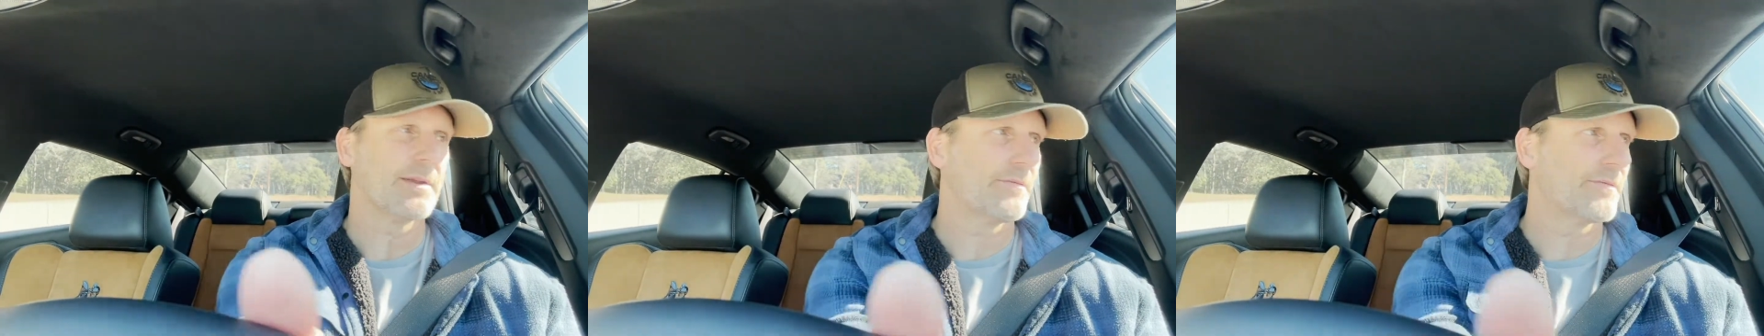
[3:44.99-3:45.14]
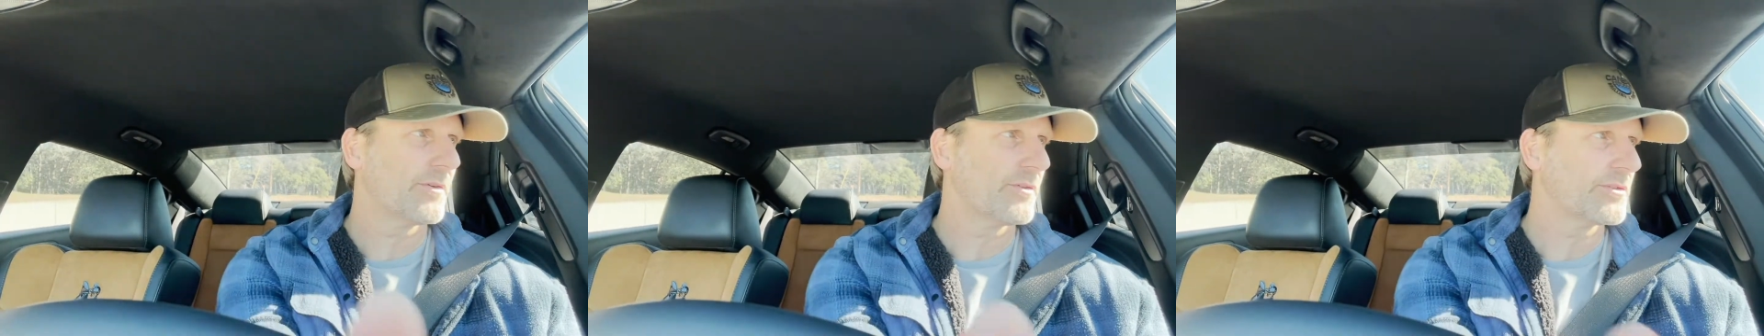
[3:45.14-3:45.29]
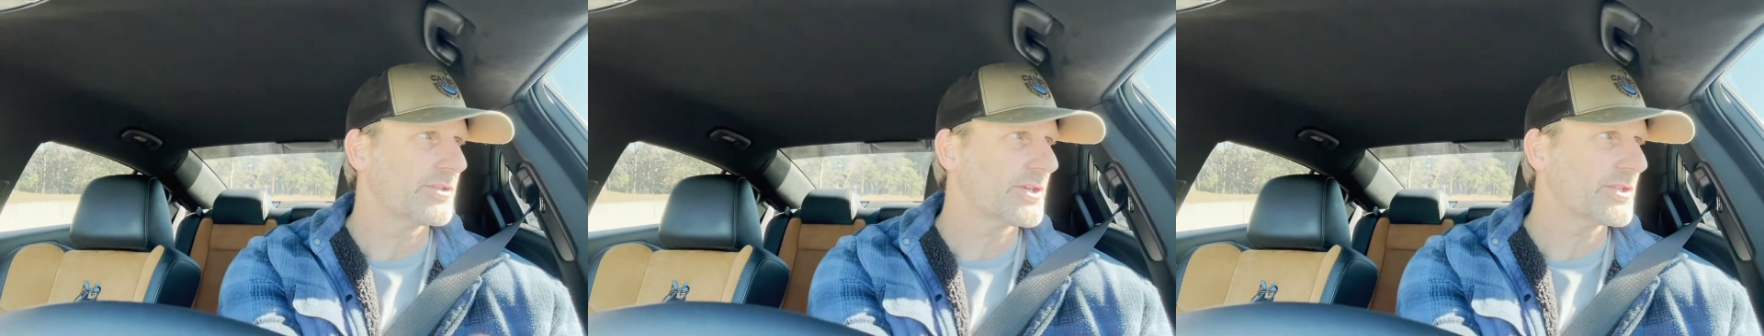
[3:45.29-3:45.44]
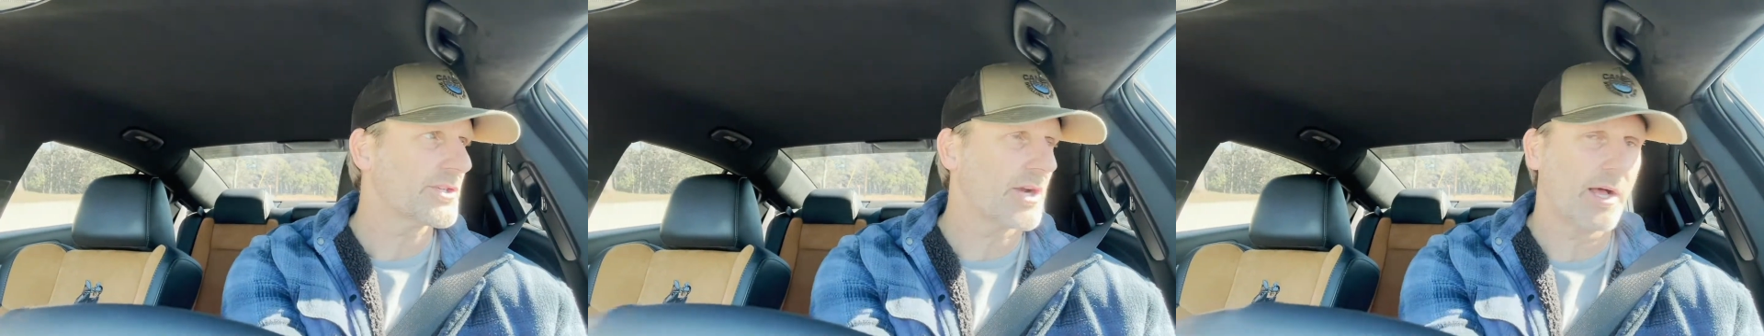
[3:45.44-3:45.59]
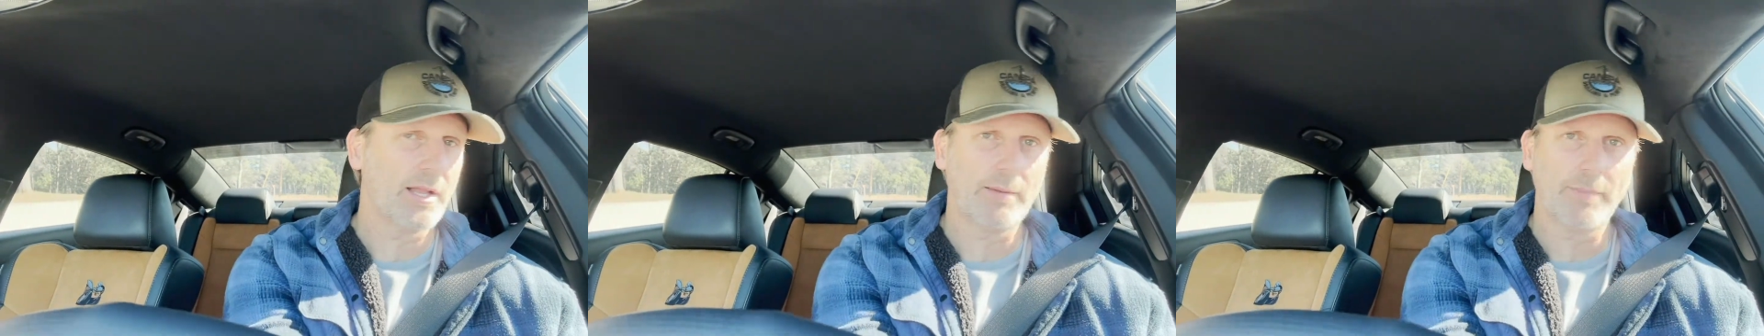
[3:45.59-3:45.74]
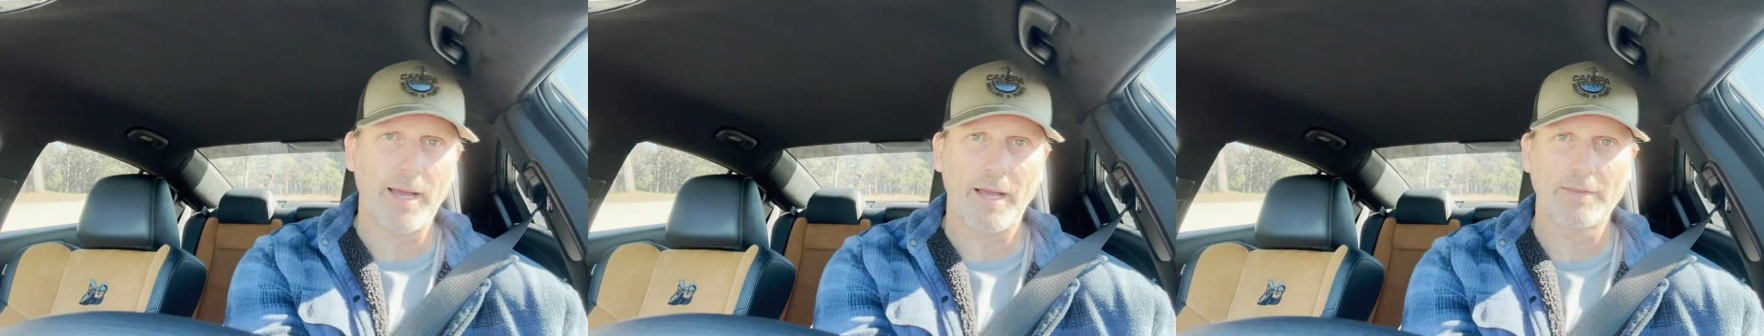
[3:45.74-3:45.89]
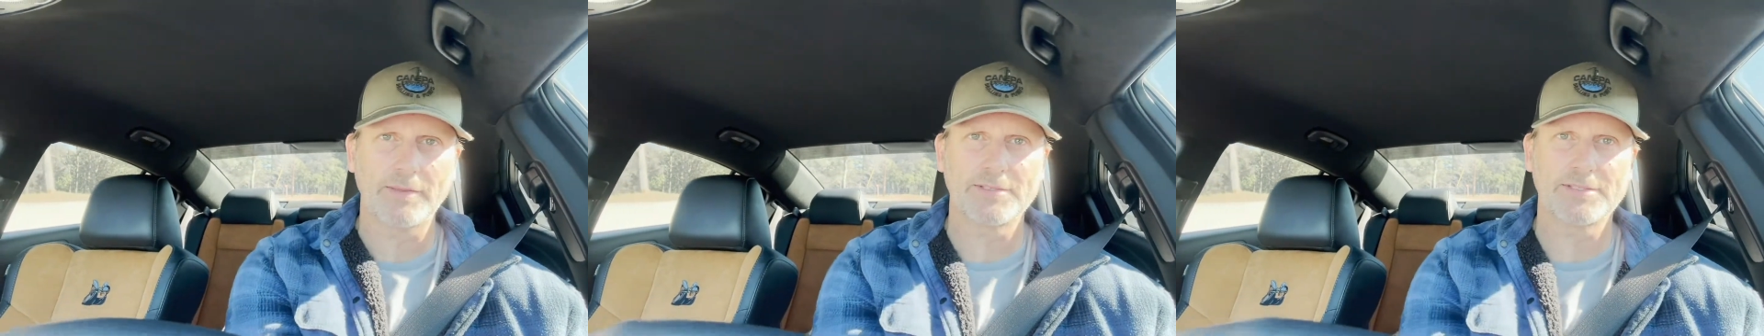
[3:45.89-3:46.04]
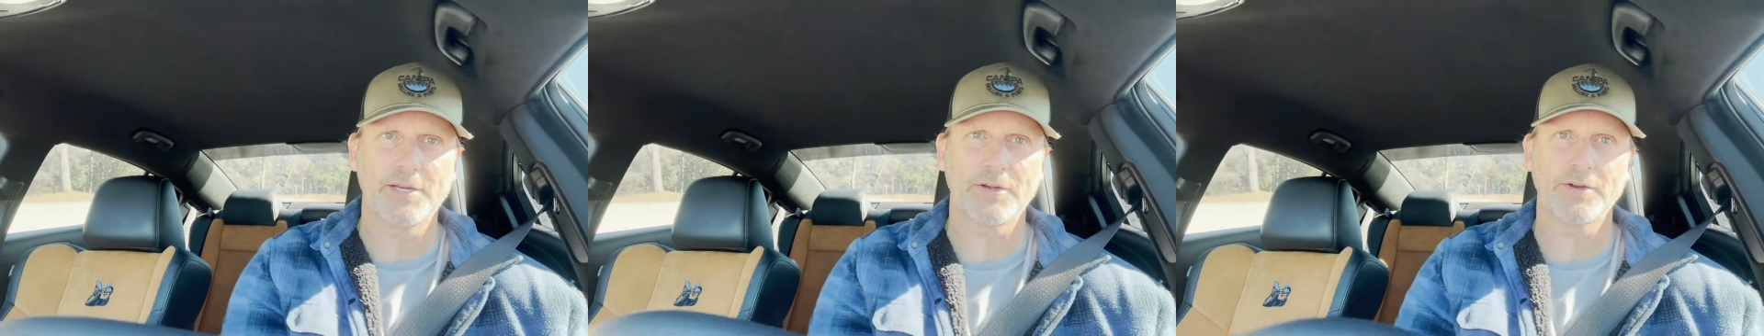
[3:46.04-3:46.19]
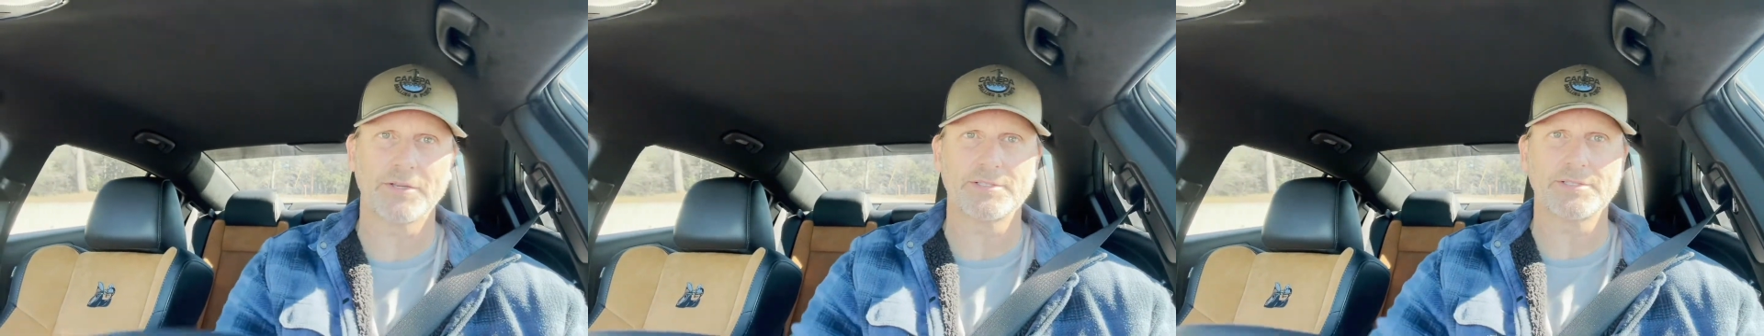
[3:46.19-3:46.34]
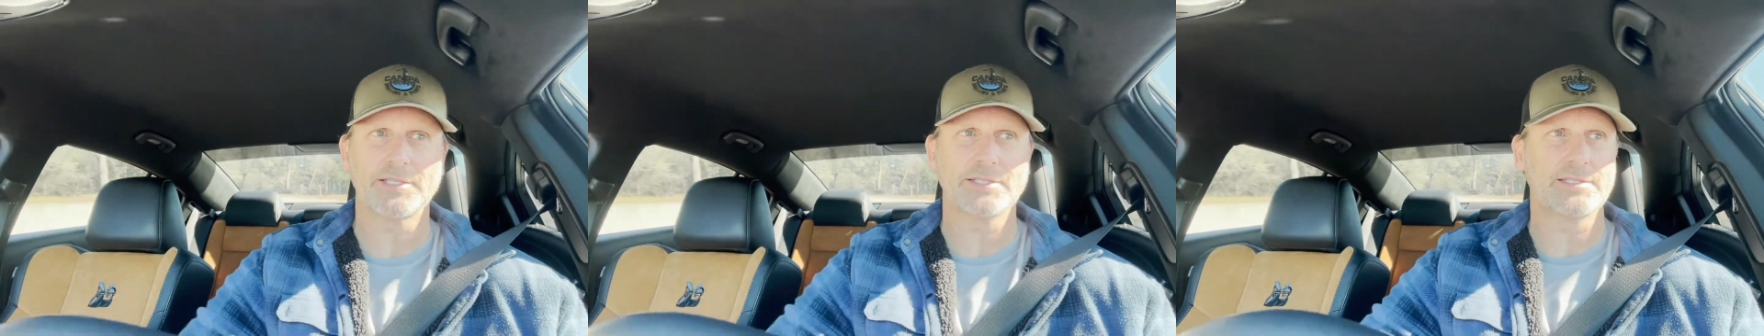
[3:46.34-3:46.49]
If you're just all about the
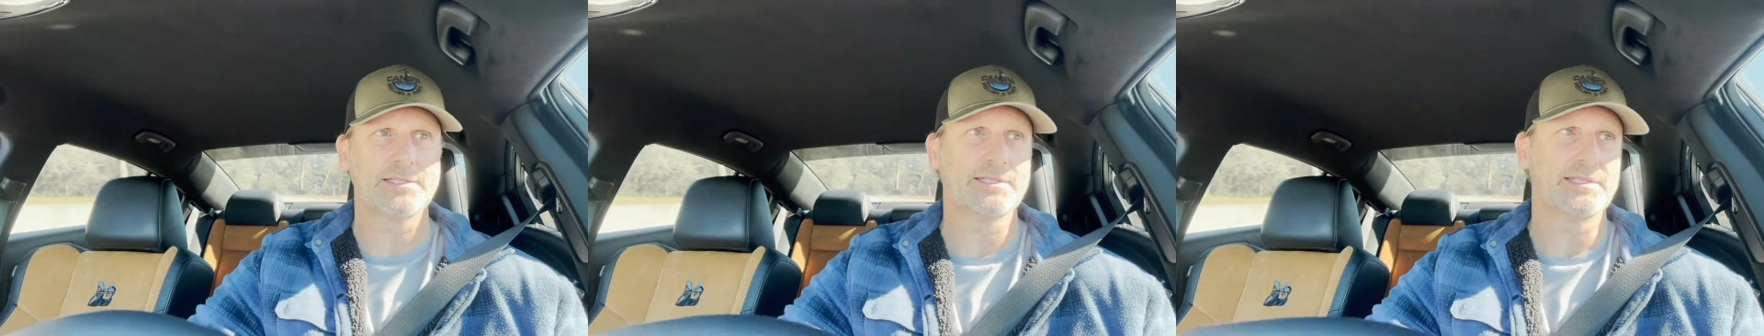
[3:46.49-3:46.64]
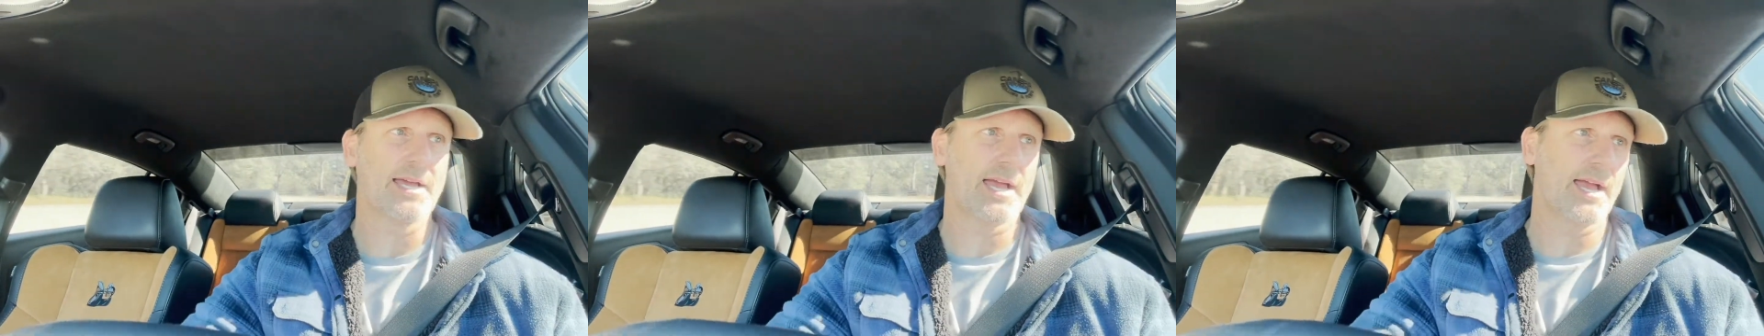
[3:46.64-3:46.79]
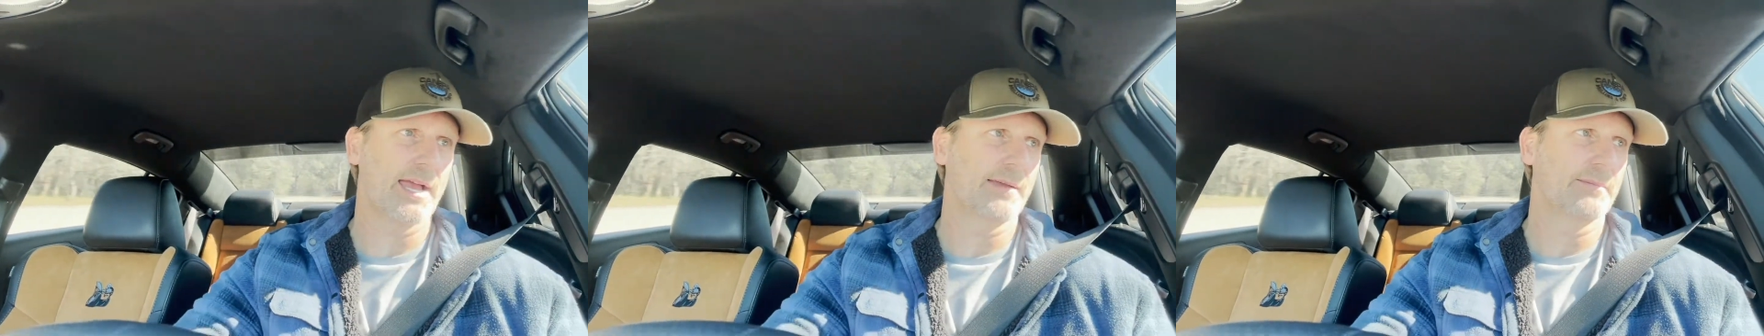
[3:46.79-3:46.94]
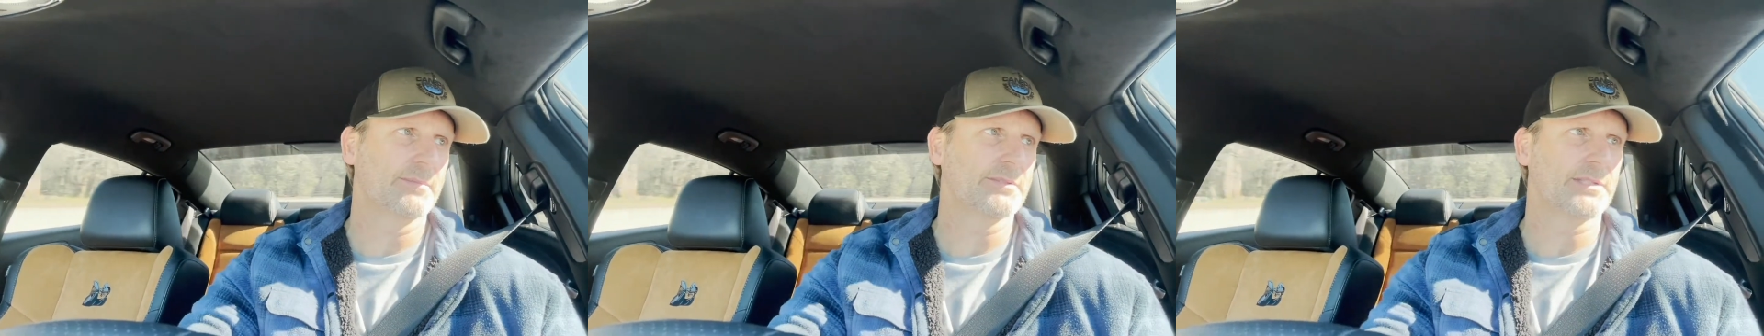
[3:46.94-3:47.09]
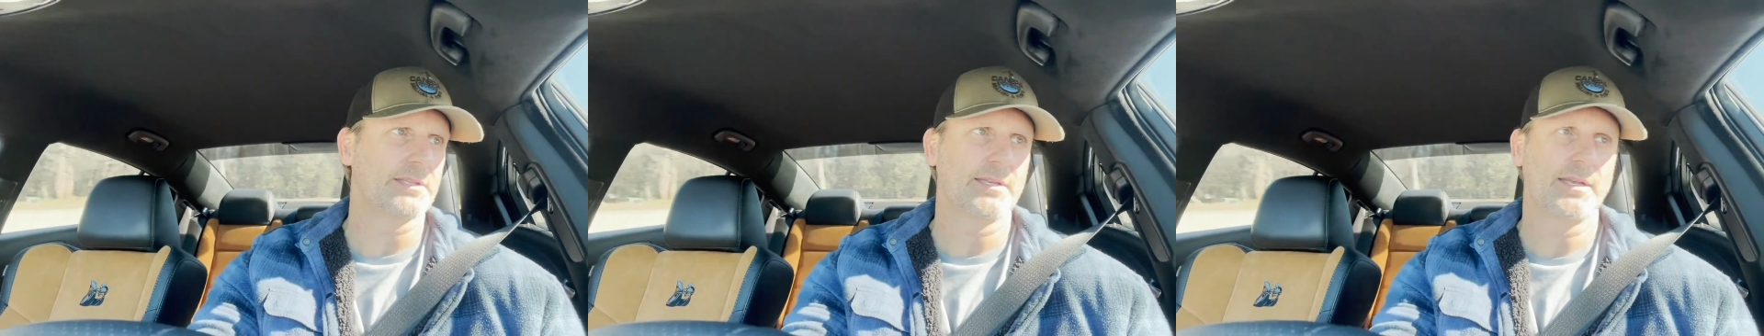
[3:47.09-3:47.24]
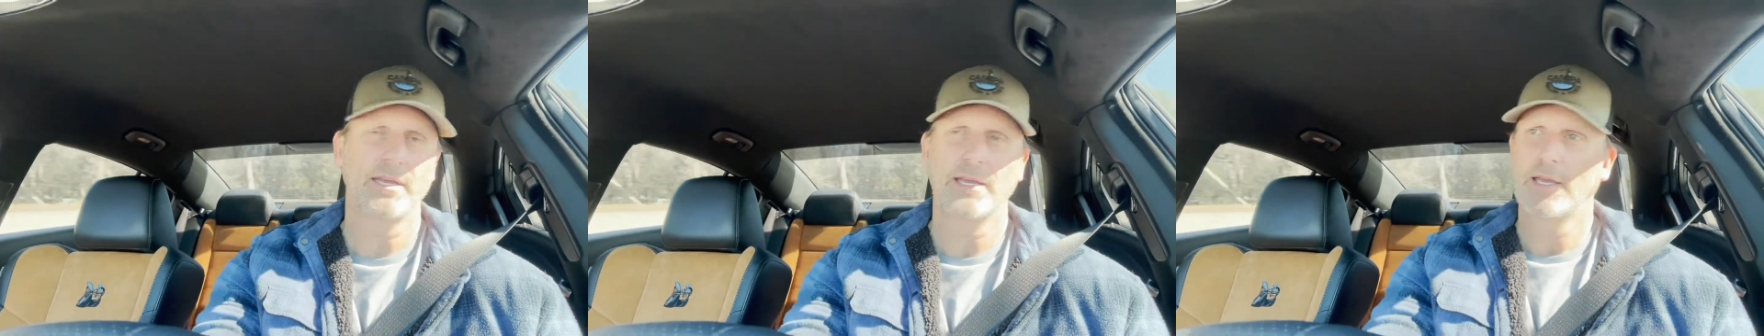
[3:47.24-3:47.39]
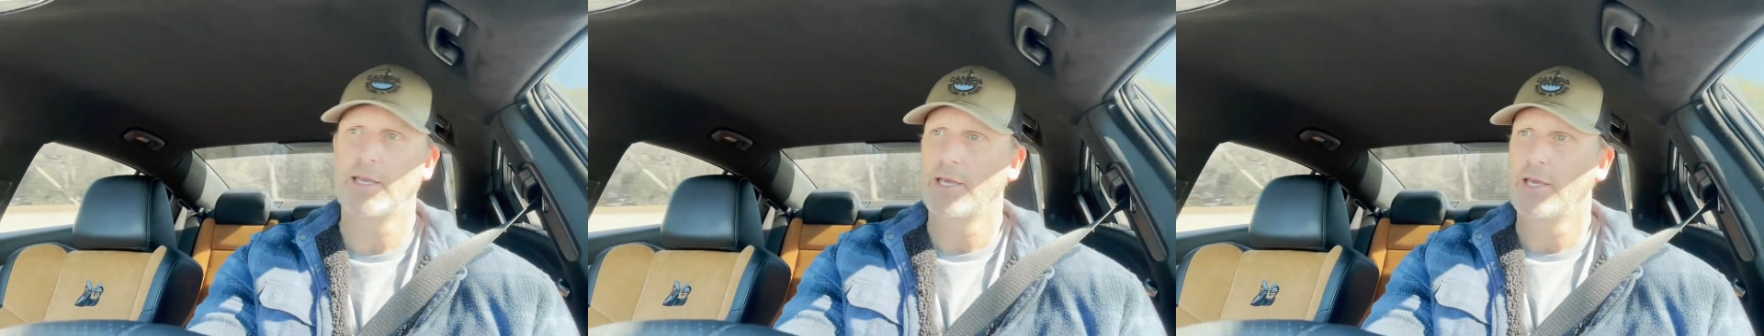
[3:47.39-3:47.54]
0-60 times and